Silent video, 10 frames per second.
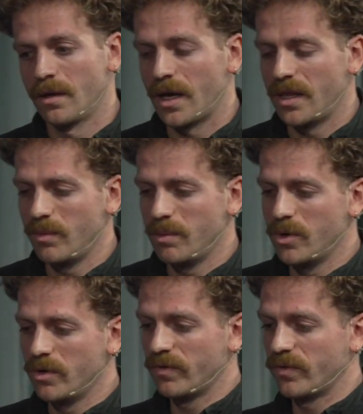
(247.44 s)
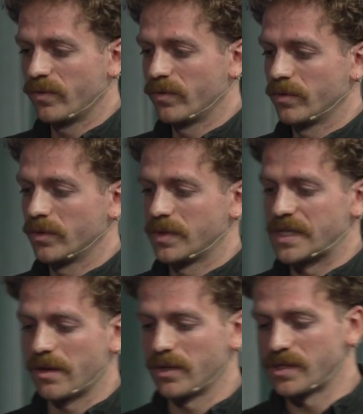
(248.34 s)
And then we move
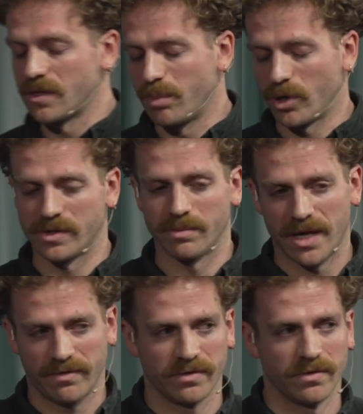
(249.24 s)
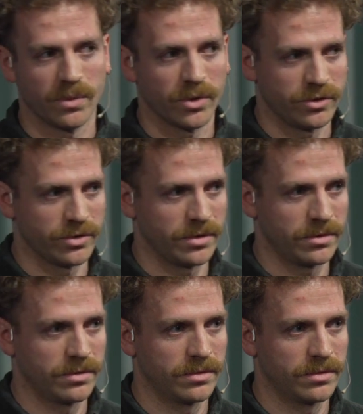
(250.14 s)
down into the bottom left of the quadrant.